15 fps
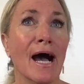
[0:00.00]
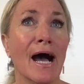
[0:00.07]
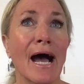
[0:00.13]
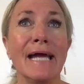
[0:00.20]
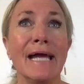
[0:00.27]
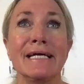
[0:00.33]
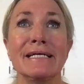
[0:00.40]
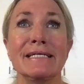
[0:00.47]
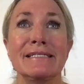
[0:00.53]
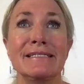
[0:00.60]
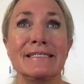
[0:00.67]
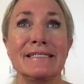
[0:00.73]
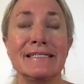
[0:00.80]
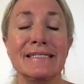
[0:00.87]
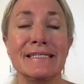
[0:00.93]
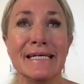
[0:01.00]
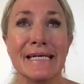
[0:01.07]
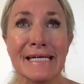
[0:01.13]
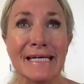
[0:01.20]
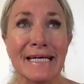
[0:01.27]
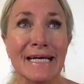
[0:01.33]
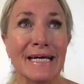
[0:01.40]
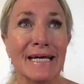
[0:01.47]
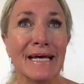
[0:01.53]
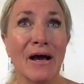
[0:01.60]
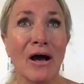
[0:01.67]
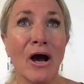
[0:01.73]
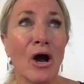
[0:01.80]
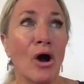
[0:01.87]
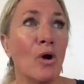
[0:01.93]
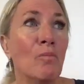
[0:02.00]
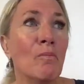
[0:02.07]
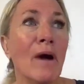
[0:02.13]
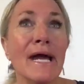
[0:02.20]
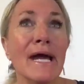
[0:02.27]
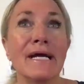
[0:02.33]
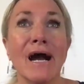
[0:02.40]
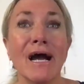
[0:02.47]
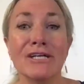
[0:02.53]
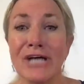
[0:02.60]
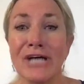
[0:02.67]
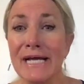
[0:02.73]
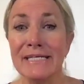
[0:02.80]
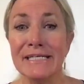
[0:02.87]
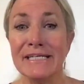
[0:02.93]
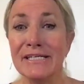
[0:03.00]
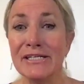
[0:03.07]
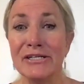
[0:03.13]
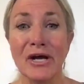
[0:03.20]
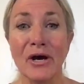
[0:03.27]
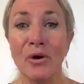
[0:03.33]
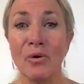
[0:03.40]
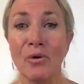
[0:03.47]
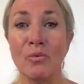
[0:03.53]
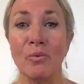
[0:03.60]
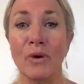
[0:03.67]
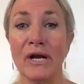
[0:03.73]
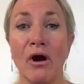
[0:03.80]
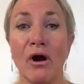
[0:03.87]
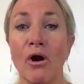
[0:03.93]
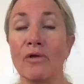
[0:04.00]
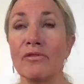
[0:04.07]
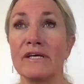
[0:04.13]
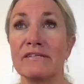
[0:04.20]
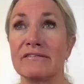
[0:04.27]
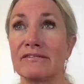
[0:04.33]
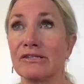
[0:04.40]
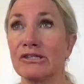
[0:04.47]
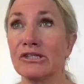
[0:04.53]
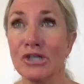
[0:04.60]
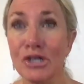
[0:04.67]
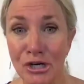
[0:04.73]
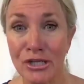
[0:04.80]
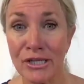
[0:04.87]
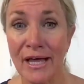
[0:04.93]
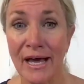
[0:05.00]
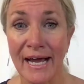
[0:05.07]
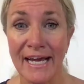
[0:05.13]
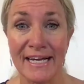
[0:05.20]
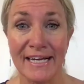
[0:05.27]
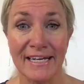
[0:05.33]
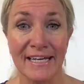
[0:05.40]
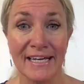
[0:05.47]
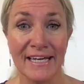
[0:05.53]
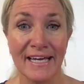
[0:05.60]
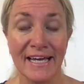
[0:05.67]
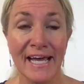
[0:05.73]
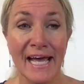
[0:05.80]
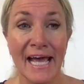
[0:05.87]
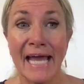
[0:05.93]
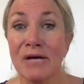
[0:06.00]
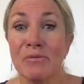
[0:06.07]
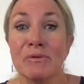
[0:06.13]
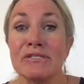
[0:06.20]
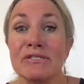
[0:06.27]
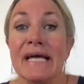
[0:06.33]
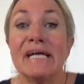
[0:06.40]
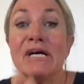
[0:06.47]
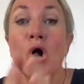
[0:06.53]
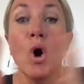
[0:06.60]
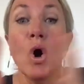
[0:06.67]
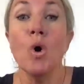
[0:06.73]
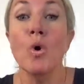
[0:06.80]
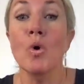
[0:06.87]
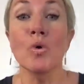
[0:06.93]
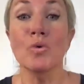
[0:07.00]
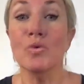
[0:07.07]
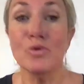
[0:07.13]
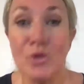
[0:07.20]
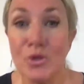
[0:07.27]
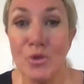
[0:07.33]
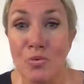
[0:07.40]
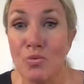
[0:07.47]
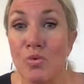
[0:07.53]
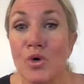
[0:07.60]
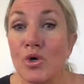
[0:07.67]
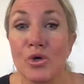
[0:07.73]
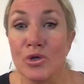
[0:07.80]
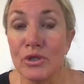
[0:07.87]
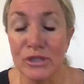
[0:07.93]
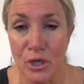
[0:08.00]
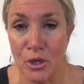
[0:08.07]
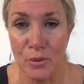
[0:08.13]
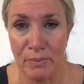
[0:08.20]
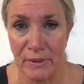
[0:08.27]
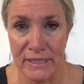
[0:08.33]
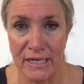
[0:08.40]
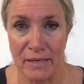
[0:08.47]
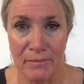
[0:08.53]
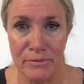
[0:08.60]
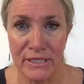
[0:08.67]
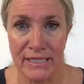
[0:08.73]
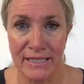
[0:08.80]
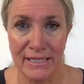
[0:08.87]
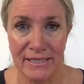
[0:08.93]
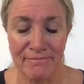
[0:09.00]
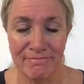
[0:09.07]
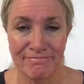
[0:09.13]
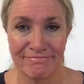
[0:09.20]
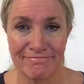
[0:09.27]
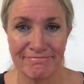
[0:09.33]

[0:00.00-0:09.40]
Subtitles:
I can see. Oh my gosh, I didn't know what all this looked like. And it was like a whole new world opened up to him.